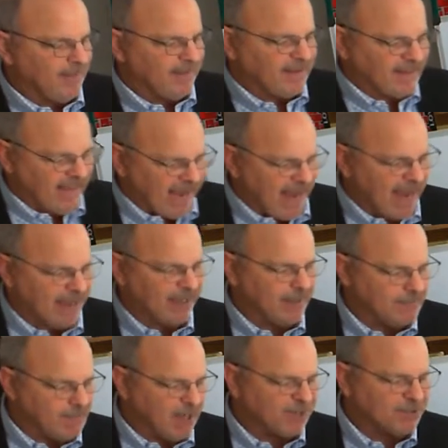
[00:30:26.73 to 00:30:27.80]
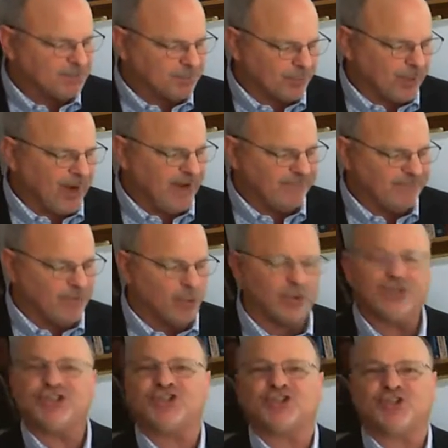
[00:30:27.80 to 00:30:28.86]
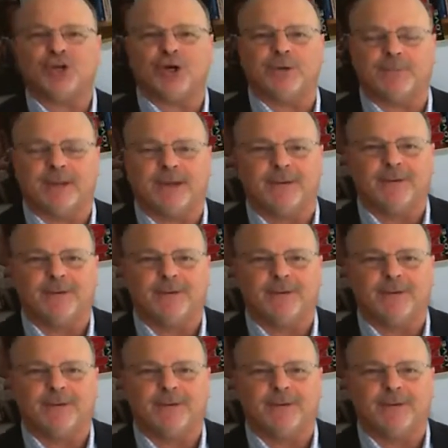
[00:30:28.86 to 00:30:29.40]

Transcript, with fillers: can and must pray for discernment